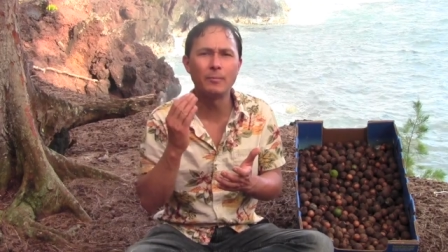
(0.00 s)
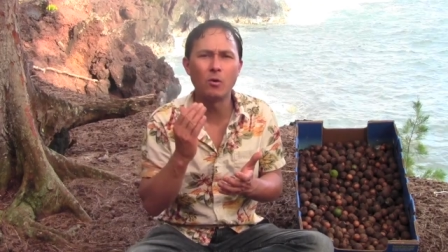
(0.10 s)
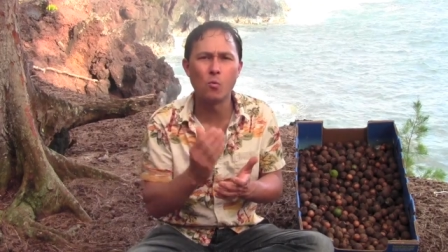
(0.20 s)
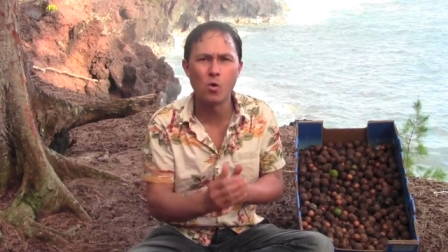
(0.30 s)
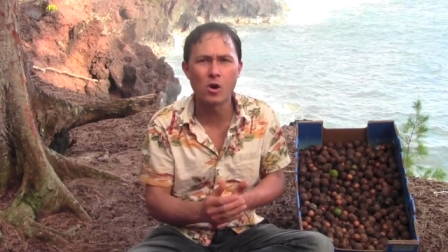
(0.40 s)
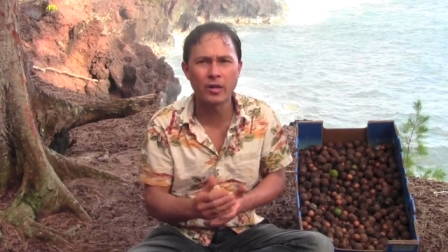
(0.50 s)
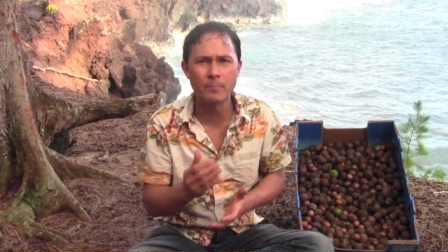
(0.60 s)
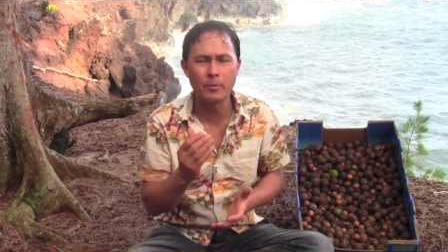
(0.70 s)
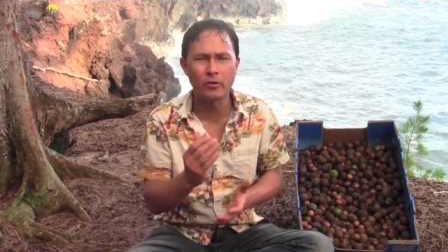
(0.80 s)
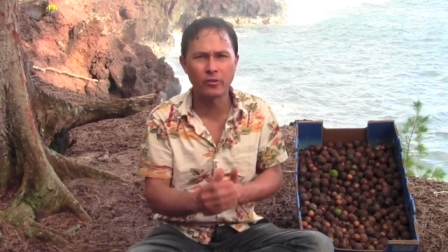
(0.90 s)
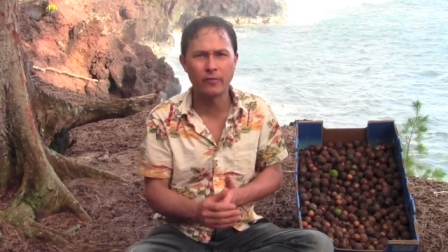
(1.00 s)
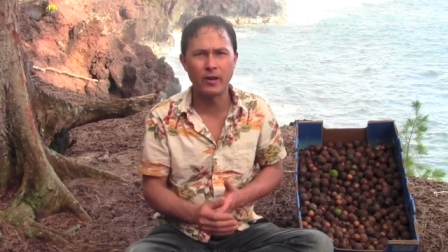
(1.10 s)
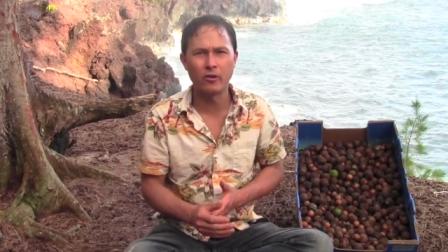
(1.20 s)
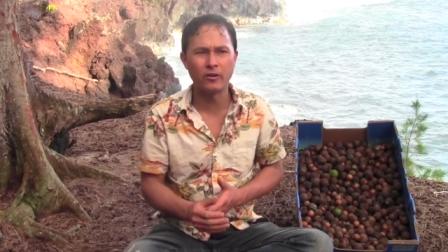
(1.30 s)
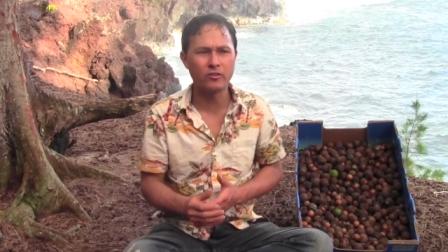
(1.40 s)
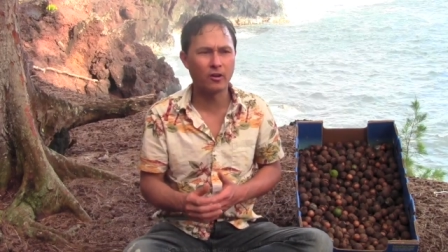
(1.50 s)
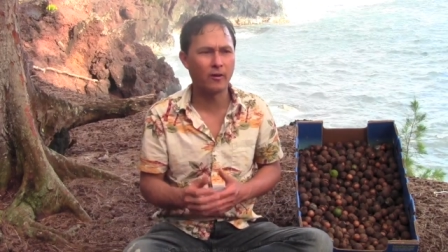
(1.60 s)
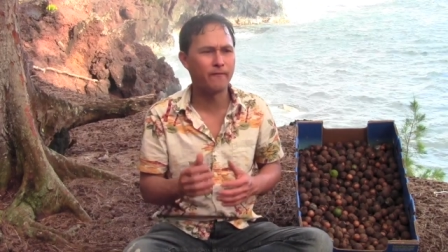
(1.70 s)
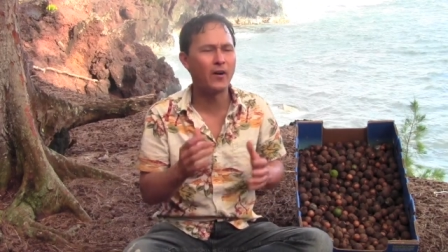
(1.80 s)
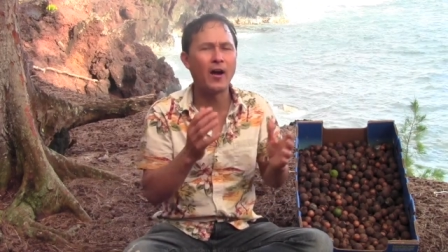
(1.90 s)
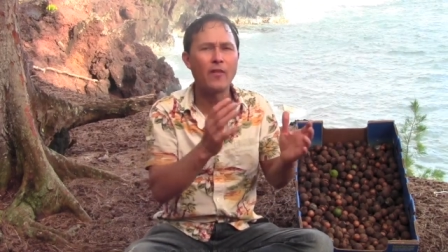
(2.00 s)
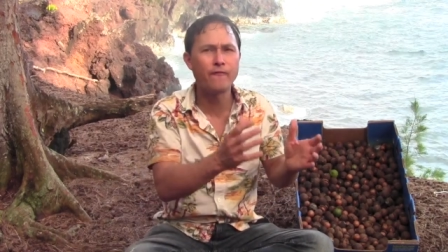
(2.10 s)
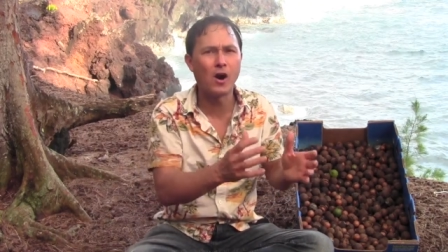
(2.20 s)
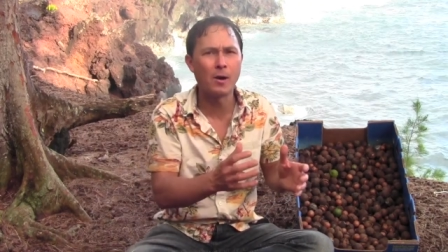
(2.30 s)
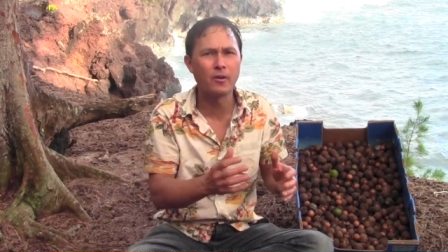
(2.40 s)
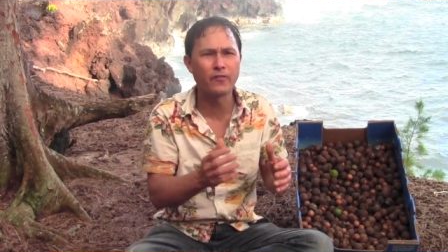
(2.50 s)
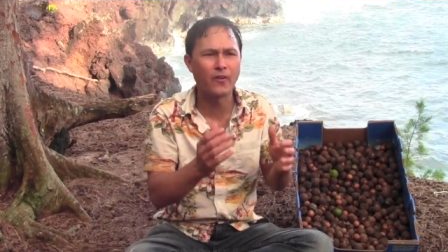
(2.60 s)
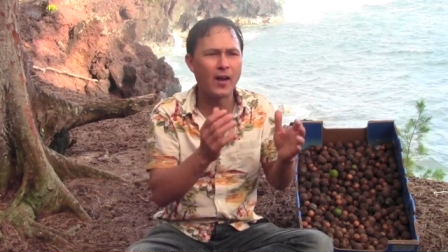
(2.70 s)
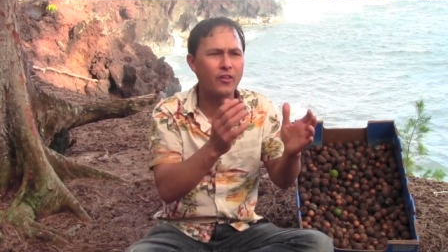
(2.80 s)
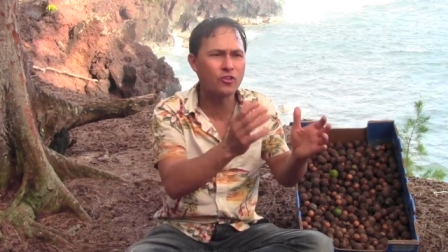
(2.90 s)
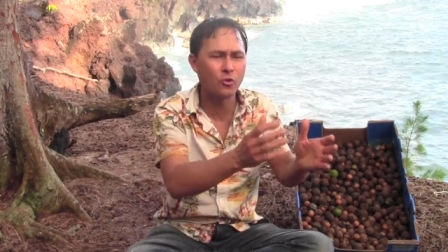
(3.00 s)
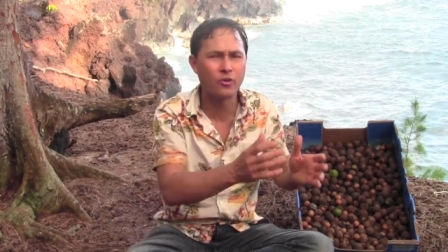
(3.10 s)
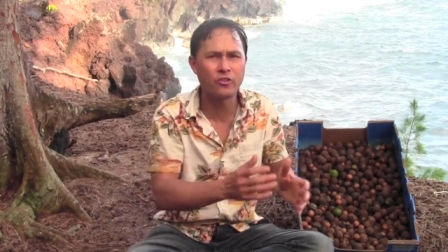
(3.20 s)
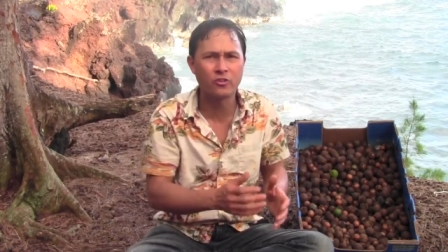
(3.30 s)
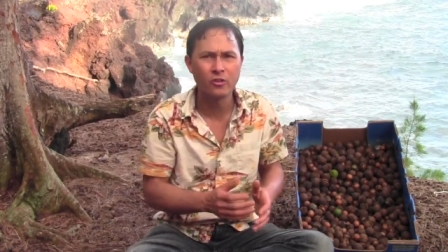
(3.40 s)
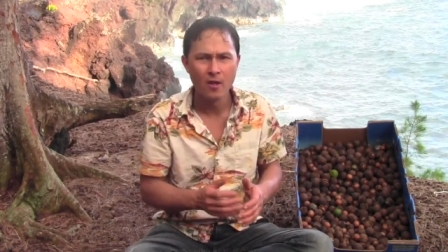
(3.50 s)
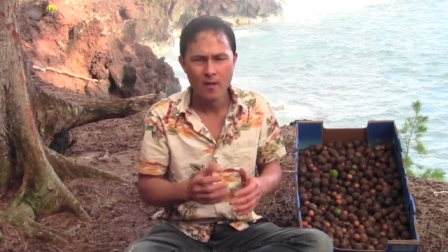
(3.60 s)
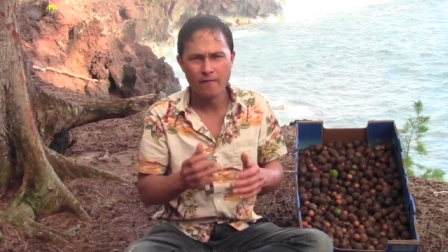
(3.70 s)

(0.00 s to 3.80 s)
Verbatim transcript: a little bit of work and perseverance to find the farmers, find the sources,